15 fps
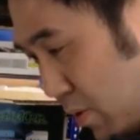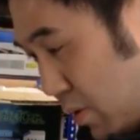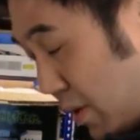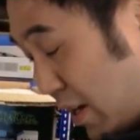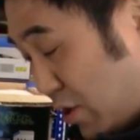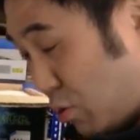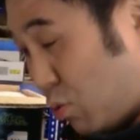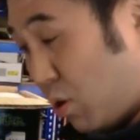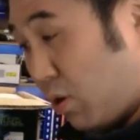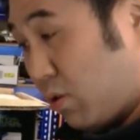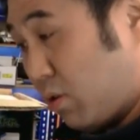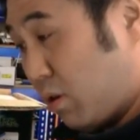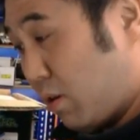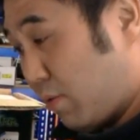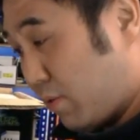the actual
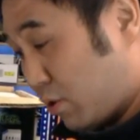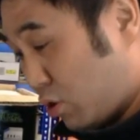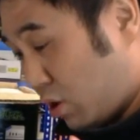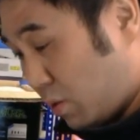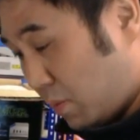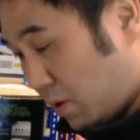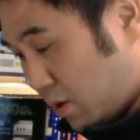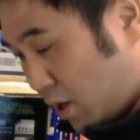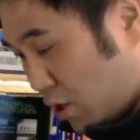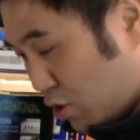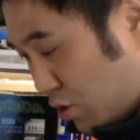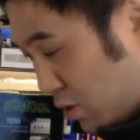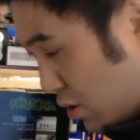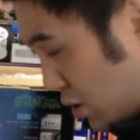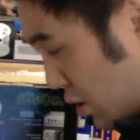quality of their documentation.